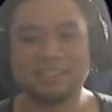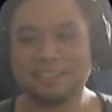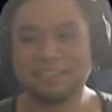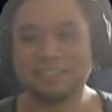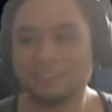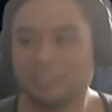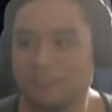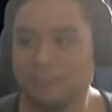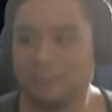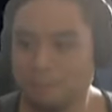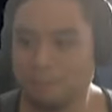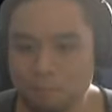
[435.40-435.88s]

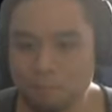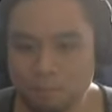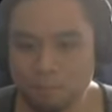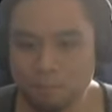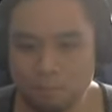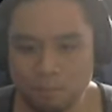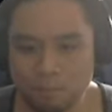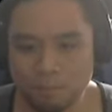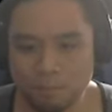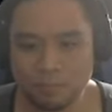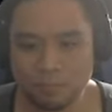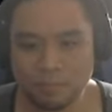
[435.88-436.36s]

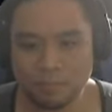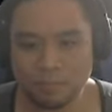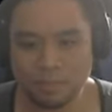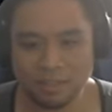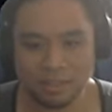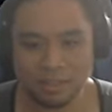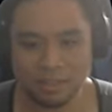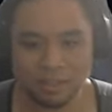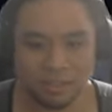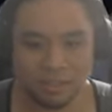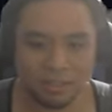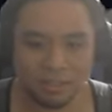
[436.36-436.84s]

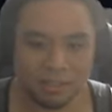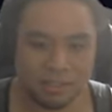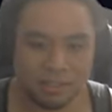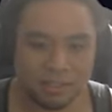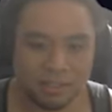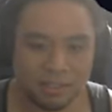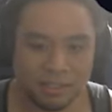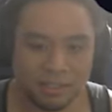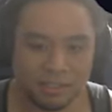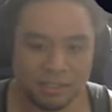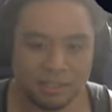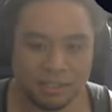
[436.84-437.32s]

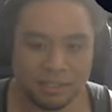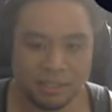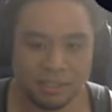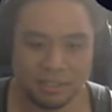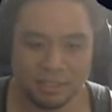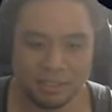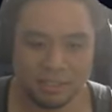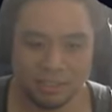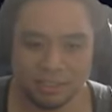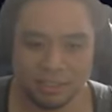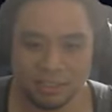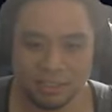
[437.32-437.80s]

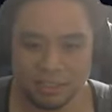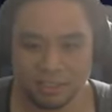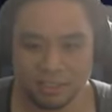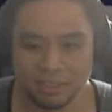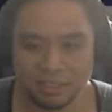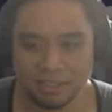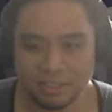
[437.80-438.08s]
Nothing is said.